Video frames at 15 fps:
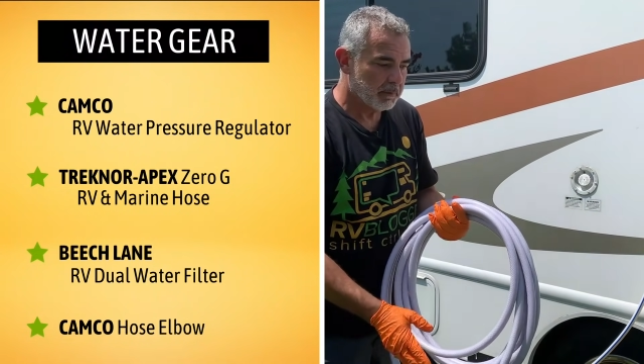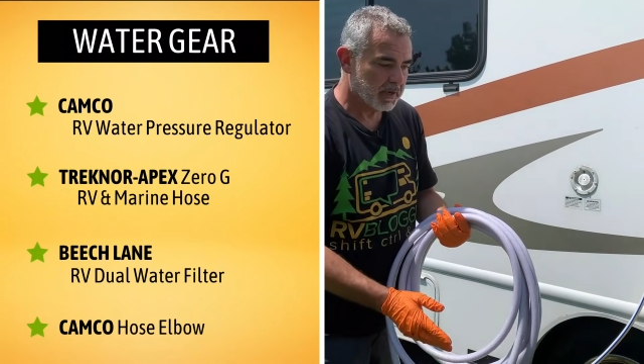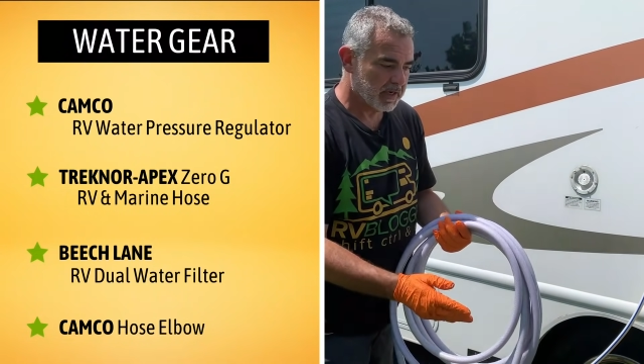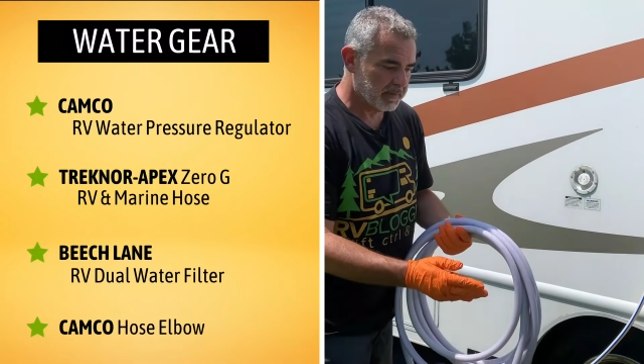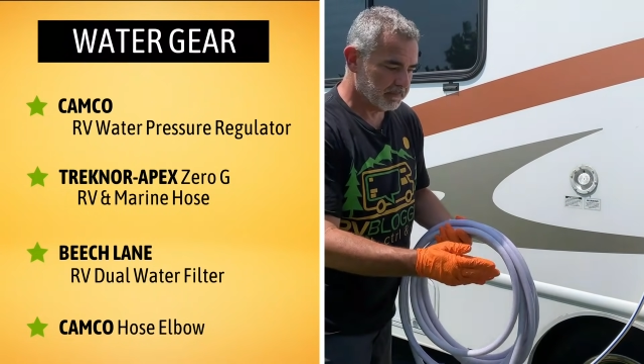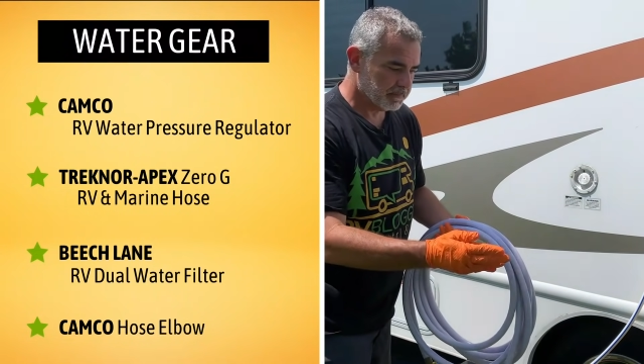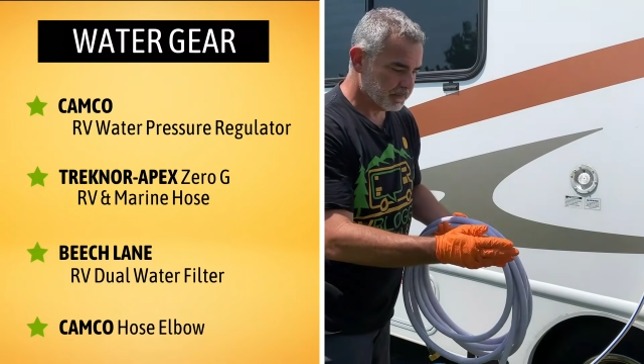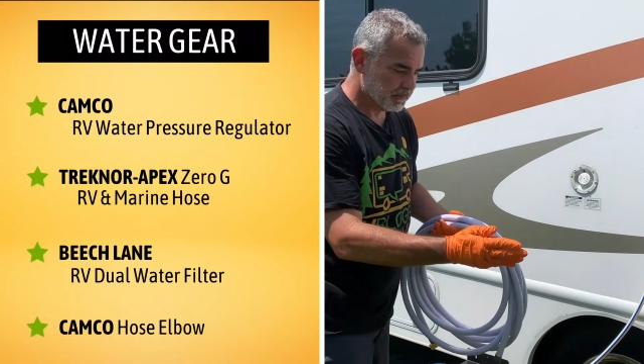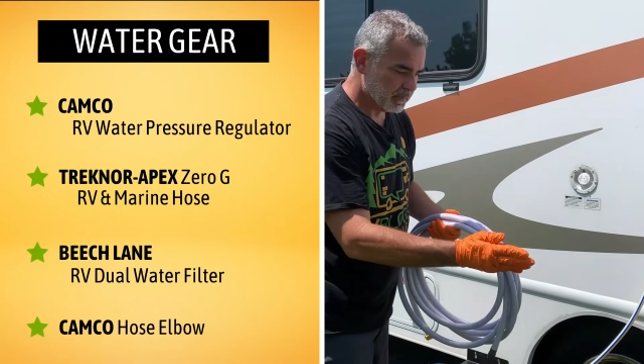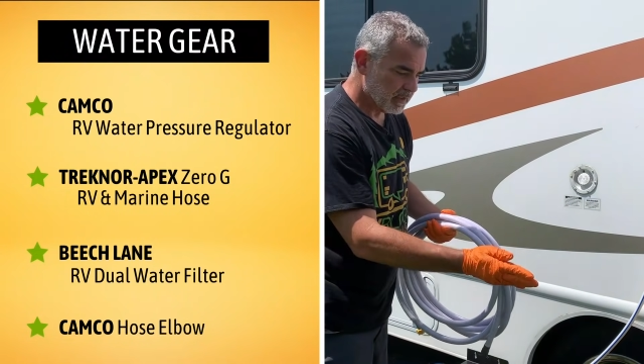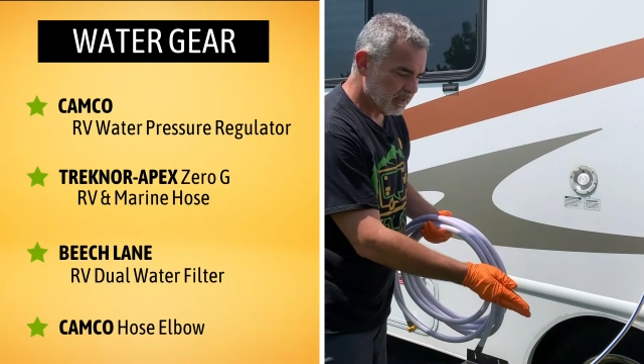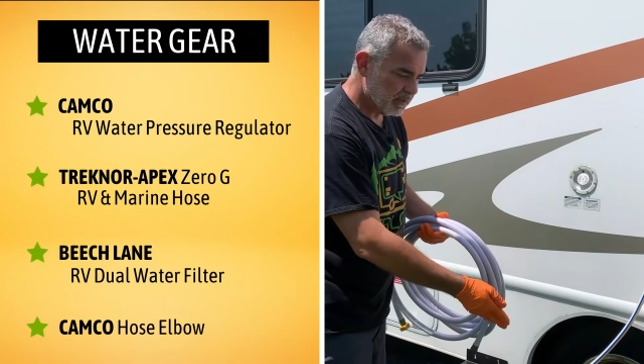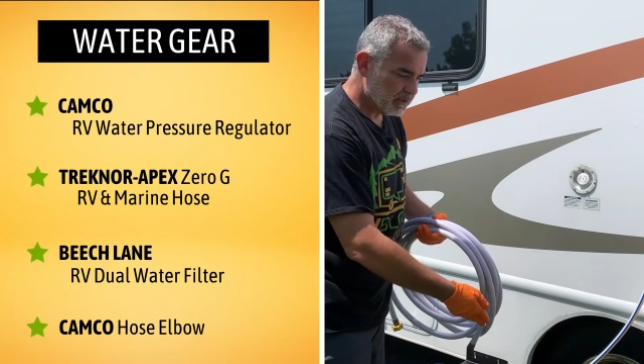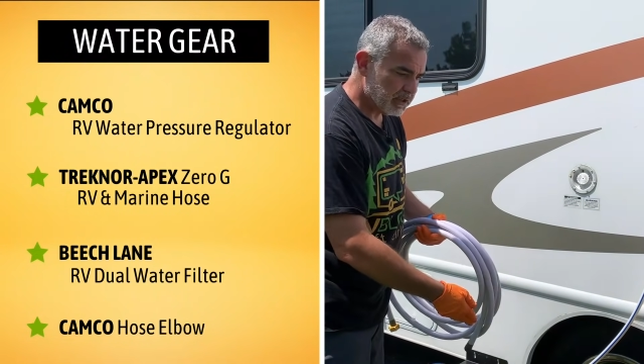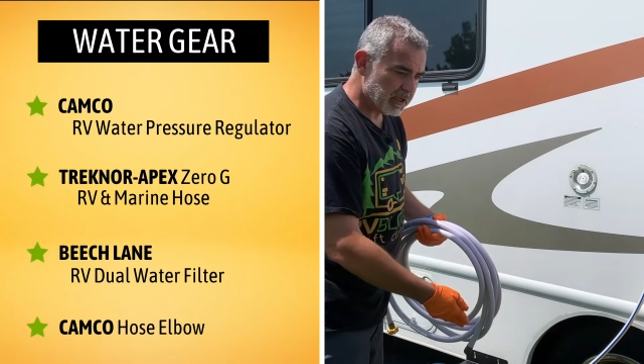but
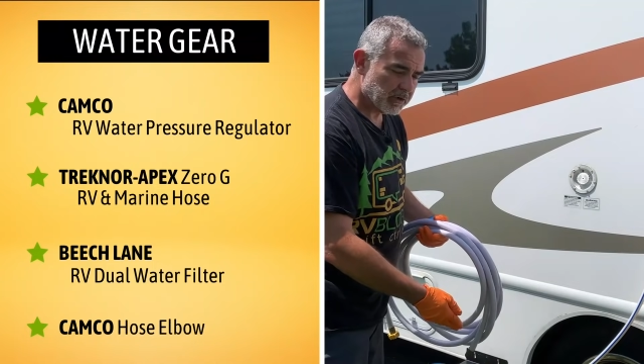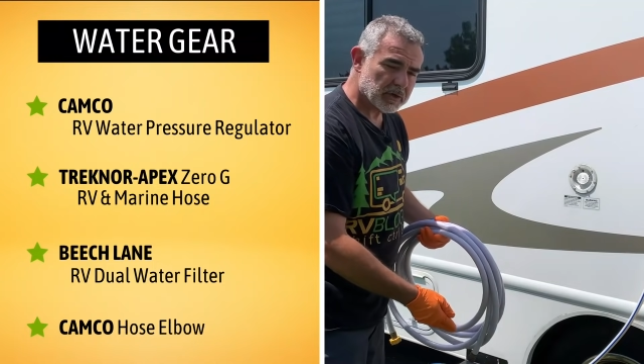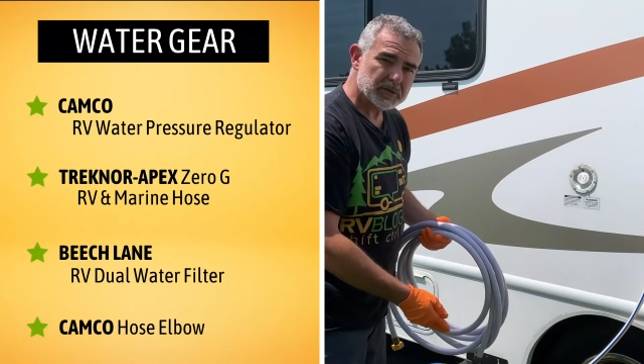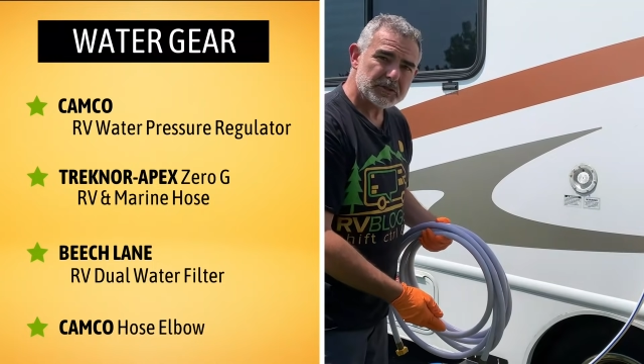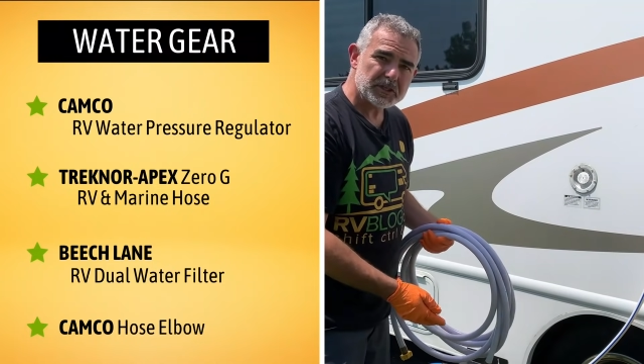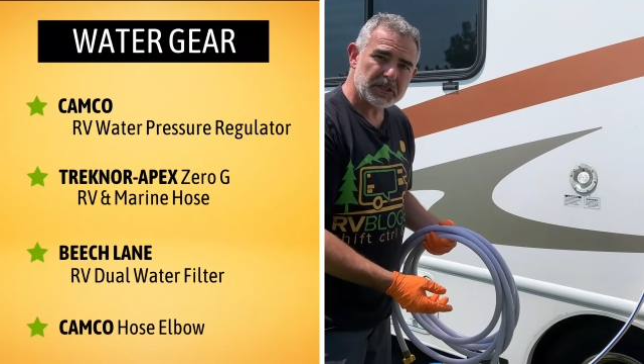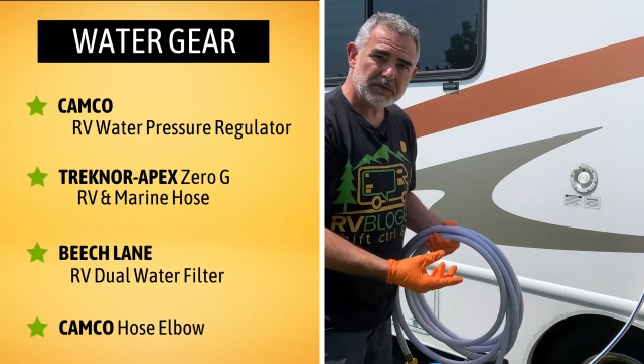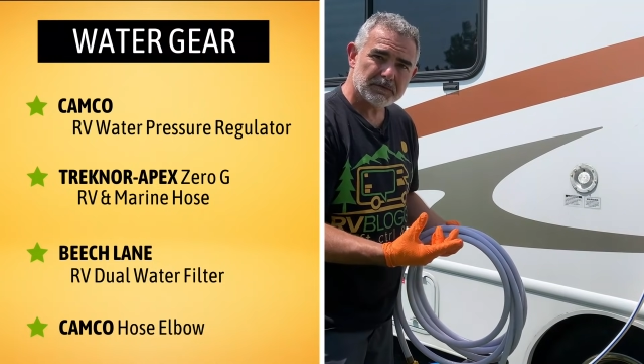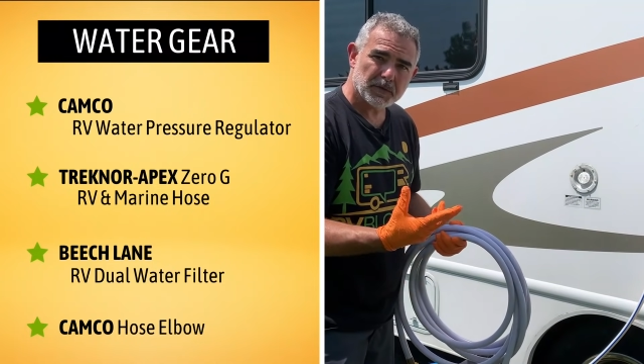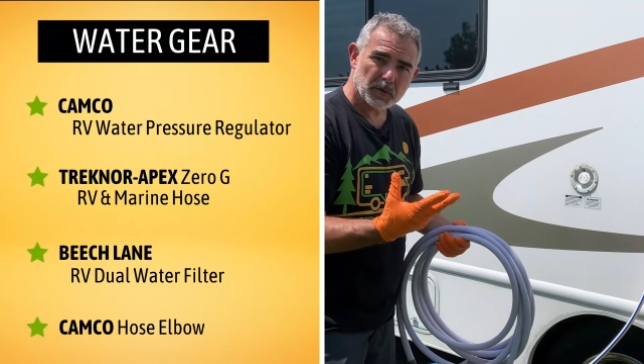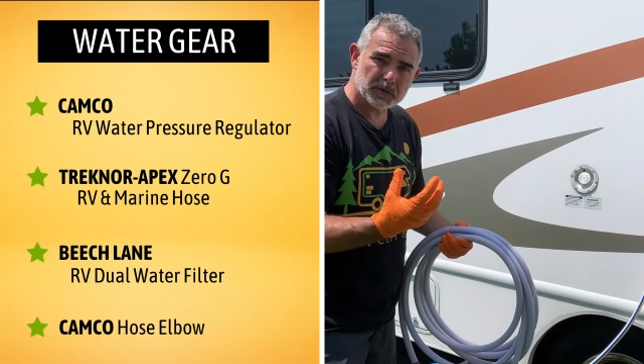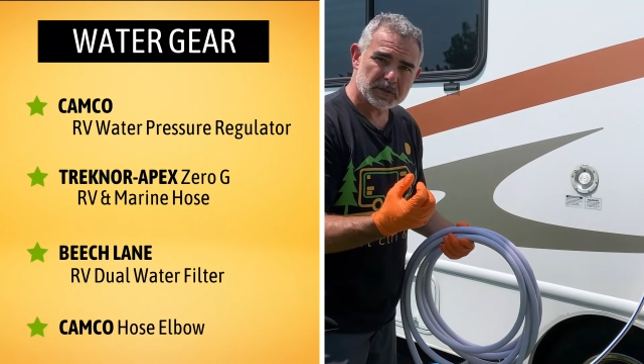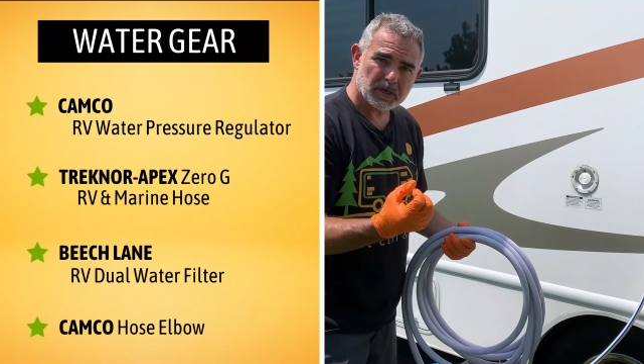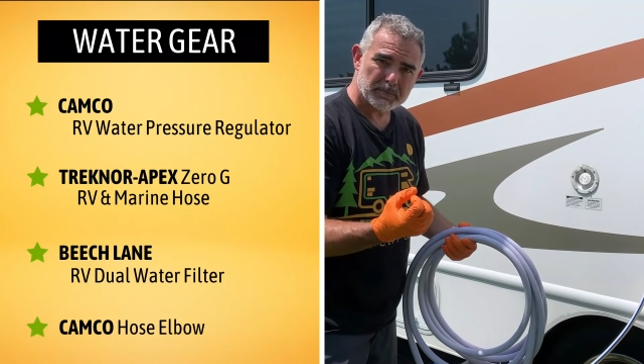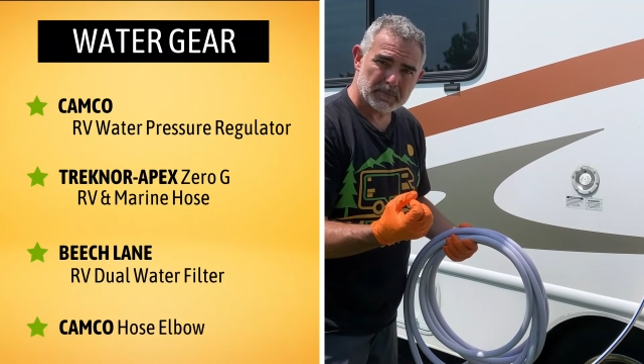the Zero-G
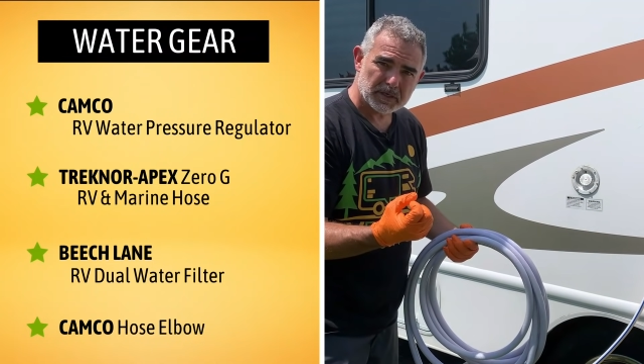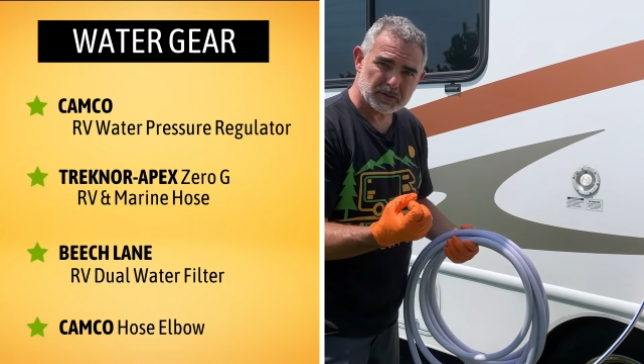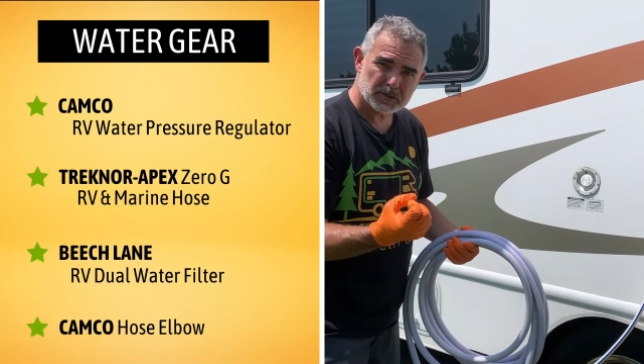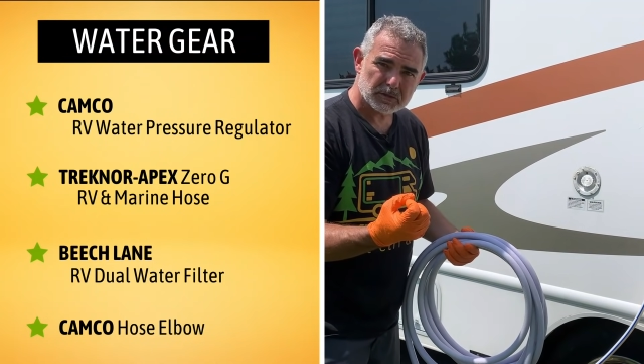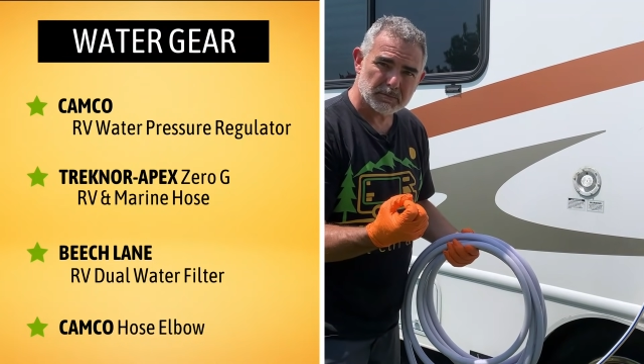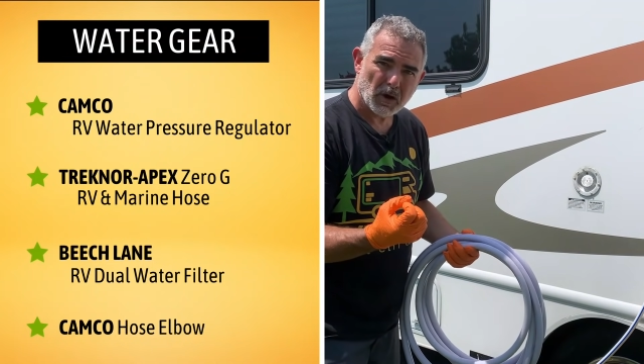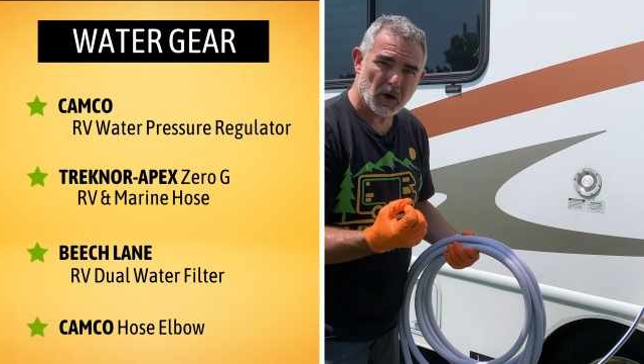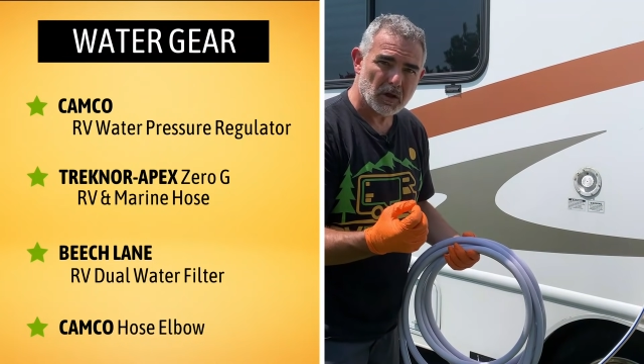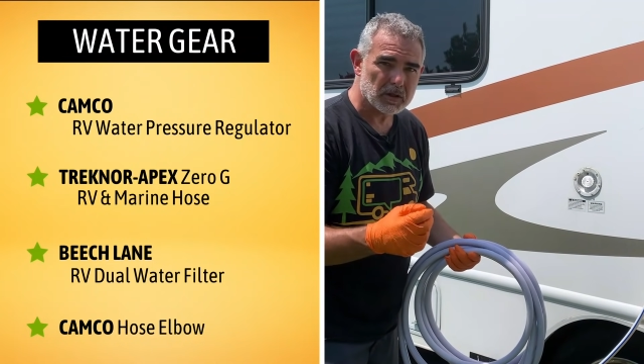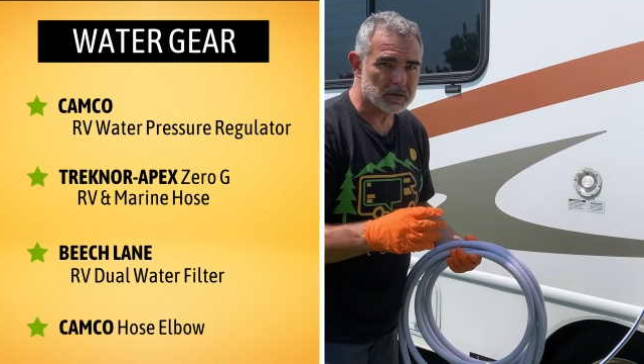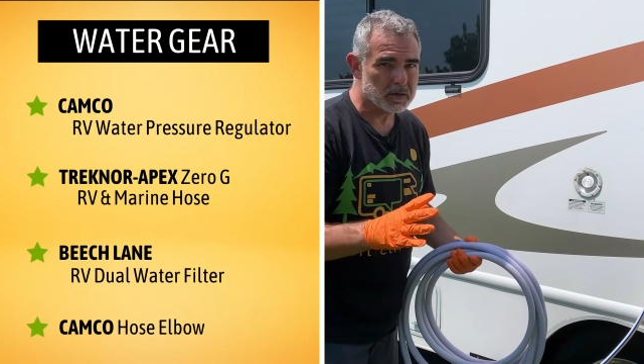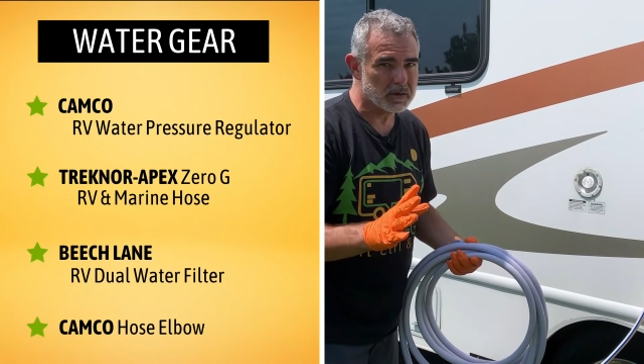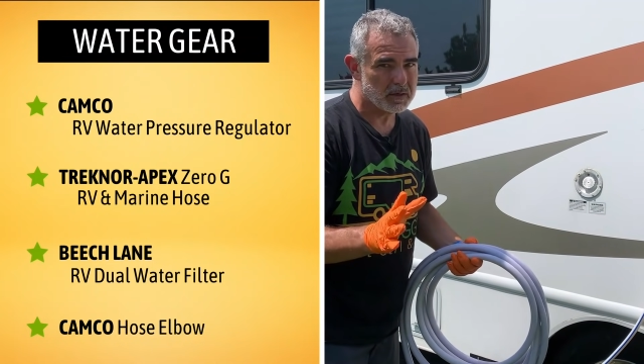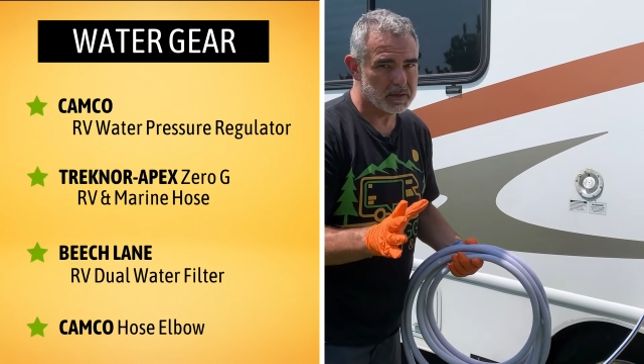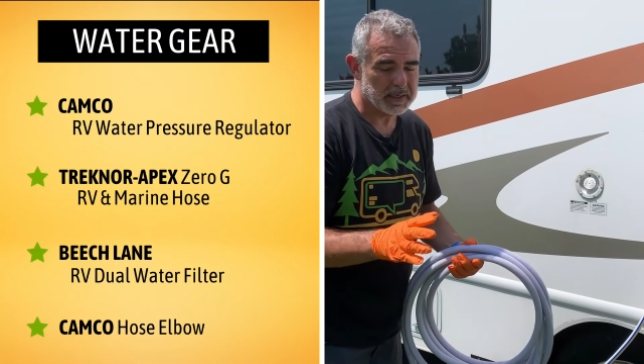folds up much
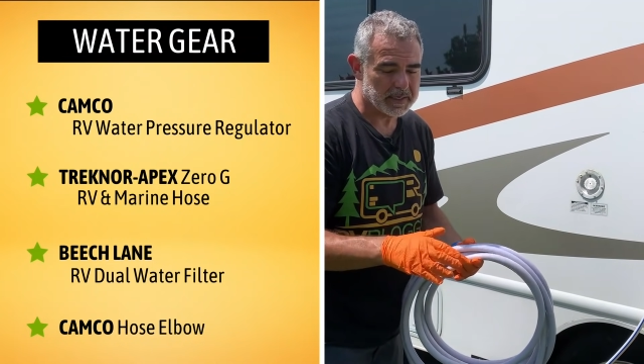smaller